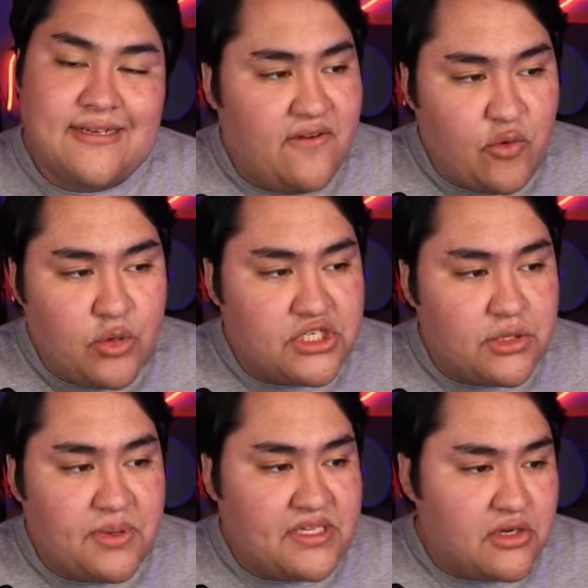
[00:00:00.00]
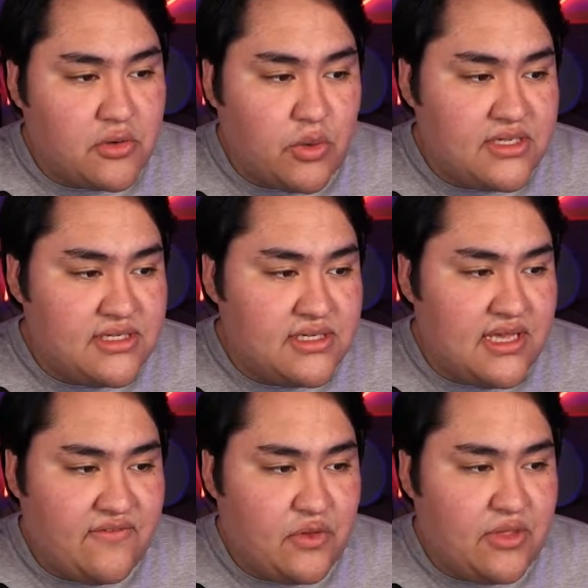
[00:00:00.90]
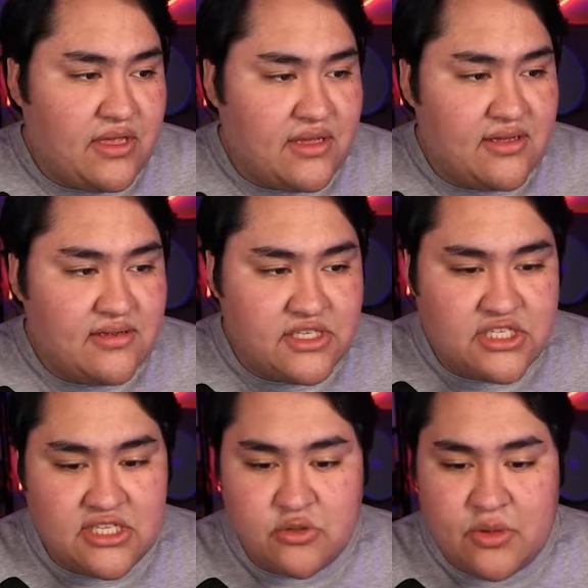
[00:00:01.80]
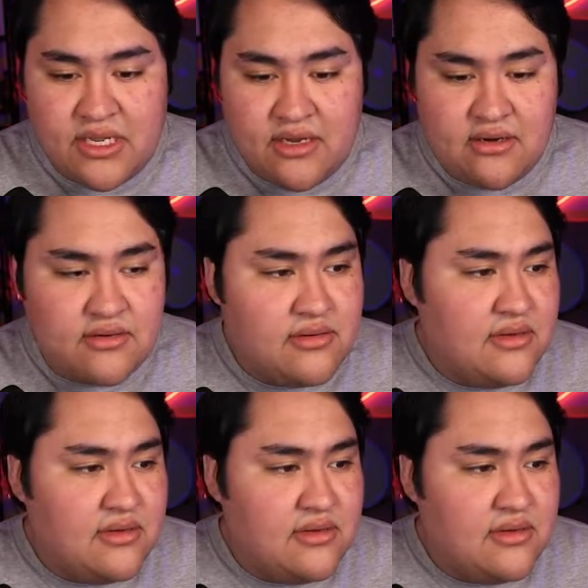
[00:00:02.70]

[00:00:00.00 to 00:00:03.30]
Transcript: Of course, you can pick certain ones. If you think just this one here